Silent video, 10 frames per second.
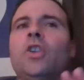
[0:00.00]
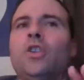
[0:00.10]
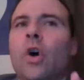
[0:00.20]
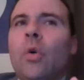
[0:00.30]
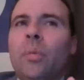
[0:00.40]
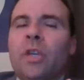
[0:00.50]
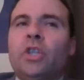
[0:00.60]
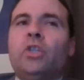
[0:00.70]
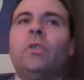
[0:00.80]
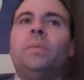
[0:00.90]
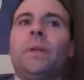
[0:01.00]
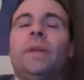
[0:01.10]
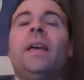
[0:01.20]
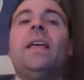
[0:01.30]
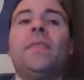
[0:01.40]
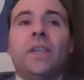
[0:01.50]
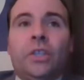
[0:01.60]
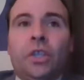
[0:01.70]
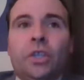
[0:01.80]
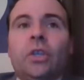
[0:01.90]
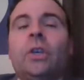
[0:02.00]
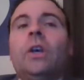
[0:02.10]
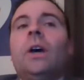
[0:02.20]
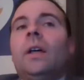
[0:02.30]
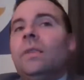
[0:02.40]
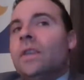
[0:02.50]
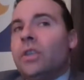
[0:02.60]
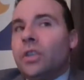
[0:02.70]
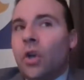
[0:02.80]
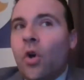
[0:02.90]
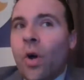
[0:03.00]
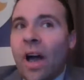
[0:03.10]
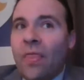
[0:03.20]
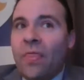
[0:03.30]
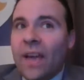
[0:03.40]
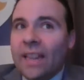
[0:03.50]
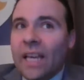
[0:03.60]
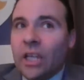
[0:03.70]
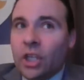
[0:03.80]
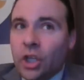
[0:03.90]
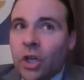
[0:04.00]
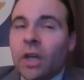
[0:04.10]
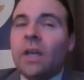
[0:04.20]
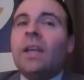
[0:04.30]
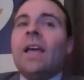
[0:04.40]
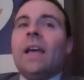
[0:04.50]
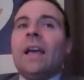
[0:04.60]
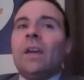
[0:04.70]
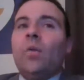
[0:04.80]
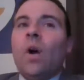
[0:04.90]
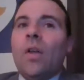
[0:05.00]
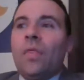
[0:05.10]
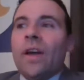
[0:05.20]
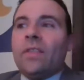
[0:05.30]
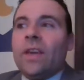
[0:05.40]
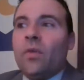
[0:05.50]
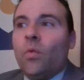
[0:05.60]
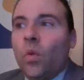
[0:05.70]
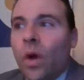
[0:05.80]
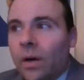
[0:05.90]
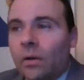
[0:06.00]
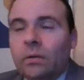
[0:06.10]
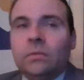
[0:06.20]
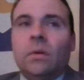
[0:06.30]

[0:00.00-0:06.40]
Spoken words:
Don't be stupid. This is who I think they should and who I think they will.